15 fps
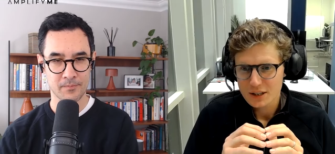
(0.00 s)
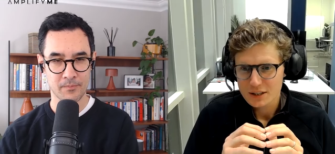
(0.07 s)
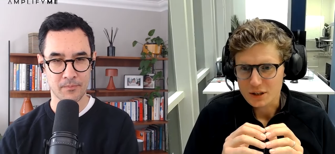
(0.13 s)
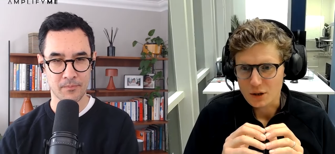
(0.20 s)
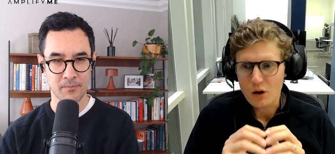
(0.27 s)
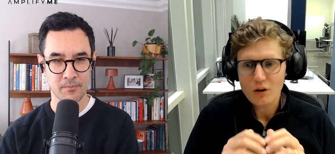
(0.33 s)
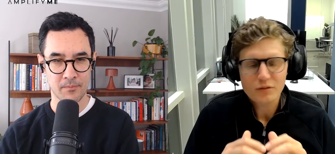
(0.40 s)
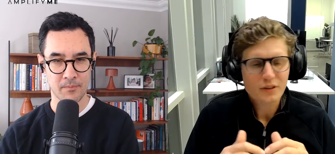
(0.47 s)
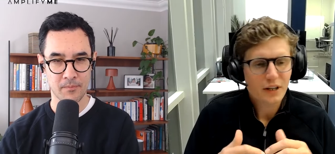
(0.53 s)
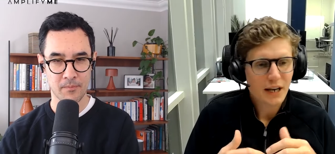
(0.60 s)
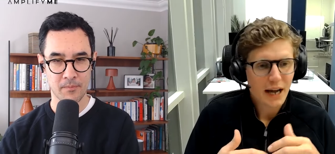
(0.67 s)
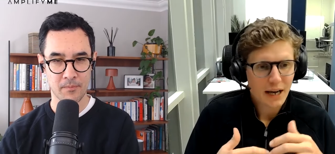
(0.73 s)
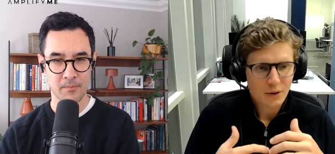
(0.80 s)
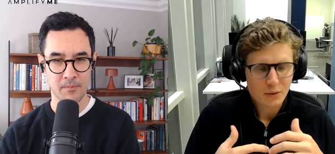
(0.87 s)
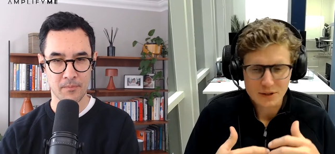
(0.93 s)
Speaker 1: So often
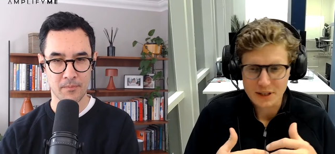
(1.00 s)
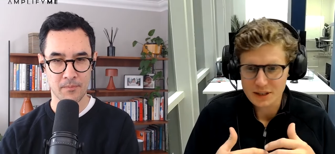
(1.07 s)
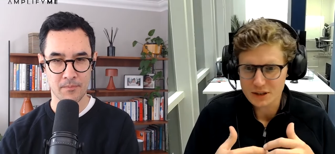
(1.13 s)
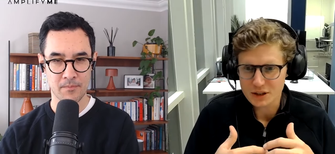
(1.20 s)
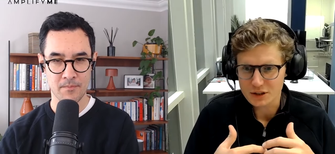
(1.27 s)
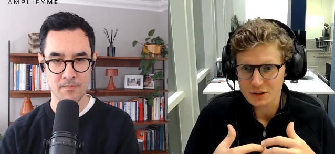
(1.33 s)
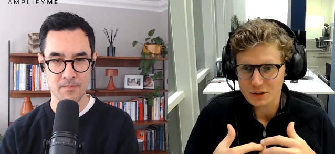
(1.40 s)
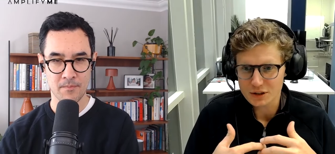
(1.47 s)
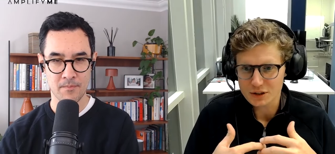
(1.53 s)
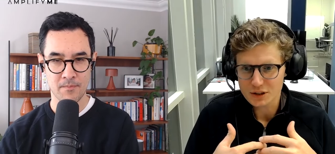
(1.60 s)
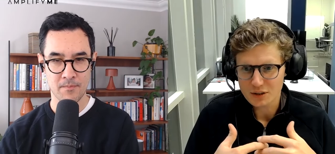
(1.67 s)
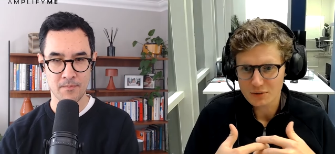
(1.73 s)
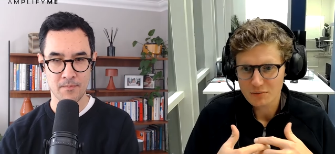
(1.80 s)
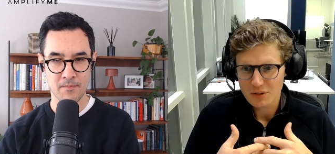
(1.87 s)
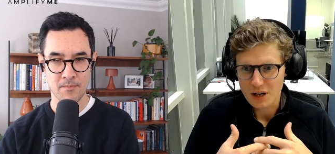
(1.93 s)

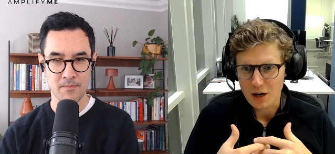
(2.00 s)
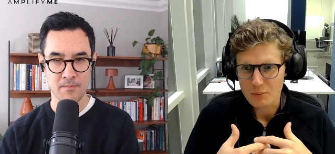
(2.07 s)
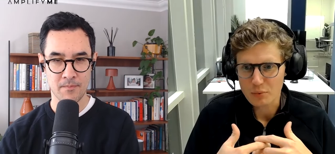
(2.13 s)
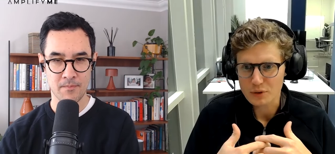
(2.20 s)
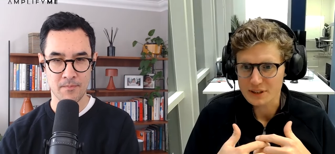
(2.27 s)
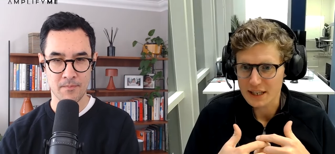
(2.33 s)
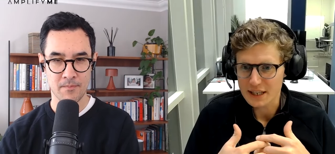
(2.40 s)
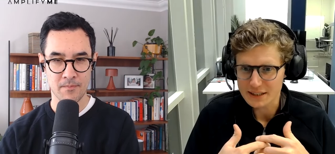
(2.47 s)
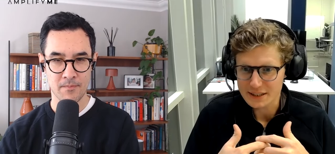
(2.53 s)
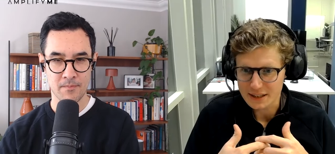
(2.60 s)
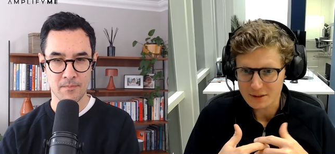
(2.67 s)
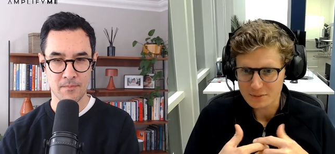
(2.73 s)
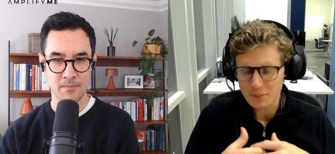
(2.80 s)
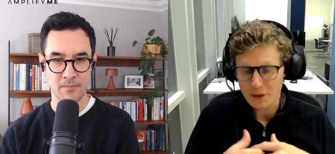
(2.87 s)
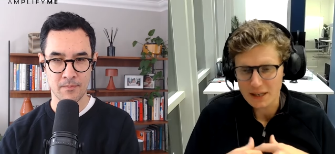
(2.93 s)
acquisitions are
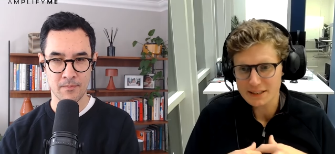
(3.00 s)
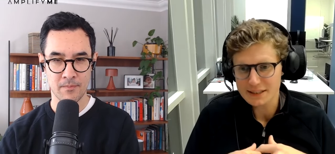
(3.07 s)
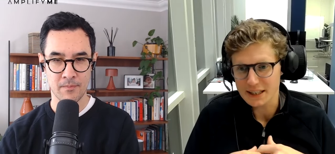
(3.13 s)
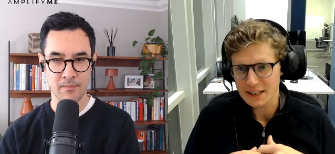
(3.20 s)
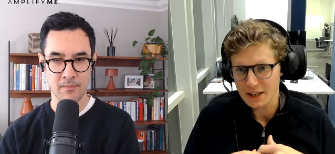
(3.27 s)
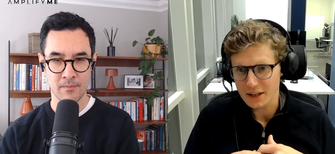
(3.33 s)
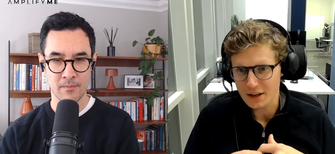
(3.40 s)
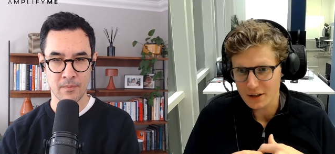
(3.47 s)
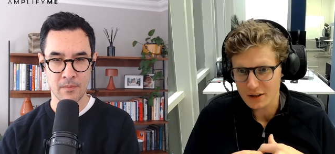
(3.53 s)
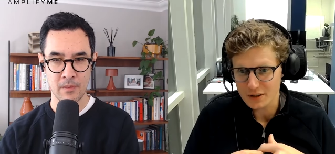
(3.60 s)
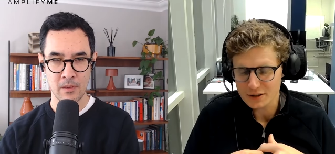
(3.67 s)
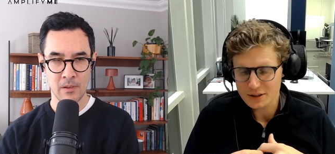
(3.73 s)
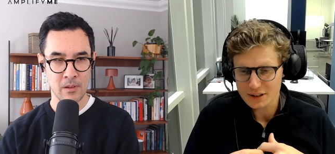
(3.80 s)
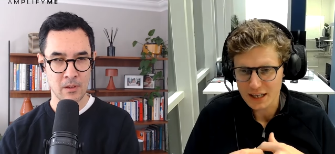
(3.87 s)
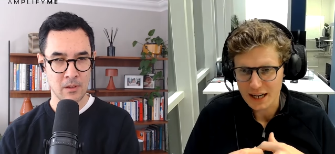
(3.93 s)
presented by
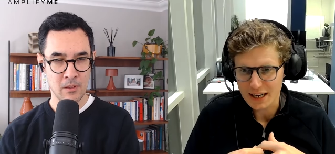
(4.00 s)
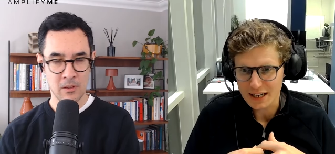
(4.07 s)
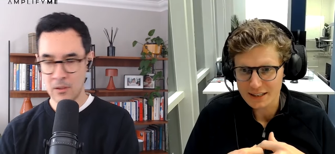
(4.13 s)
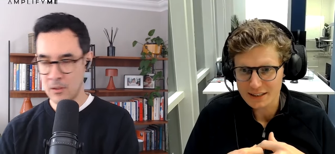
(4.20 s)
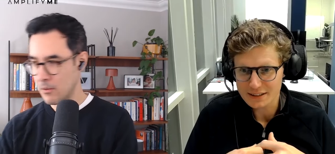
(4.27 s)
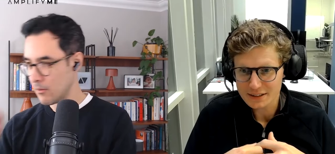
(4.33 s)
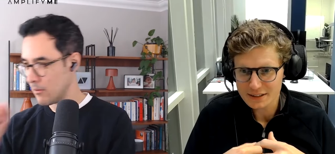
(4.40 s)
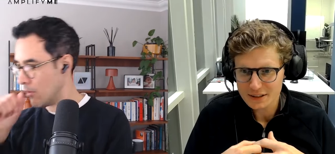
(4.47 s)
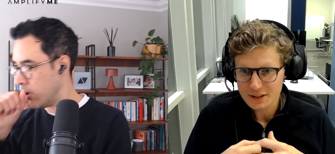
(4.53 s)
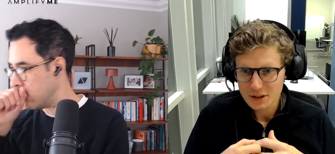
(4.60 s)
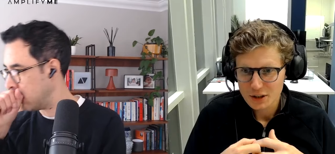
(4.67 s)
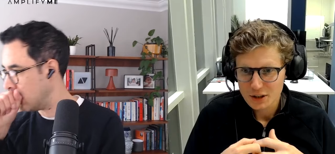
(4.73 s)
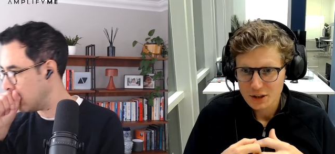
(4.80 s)
CEOs as